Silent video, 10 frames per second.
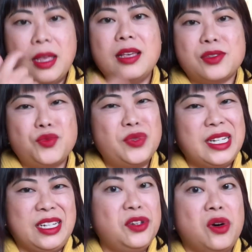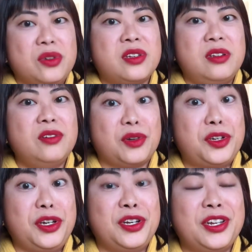it's really not
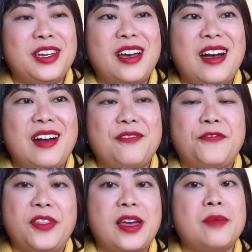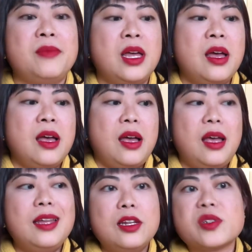good for them.
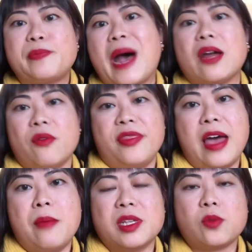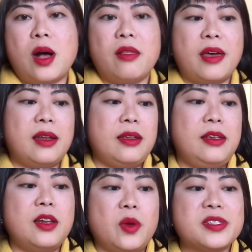It looks bad on them as well that,
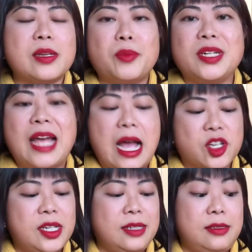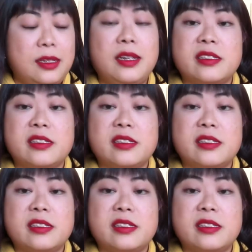you know, somebody actually did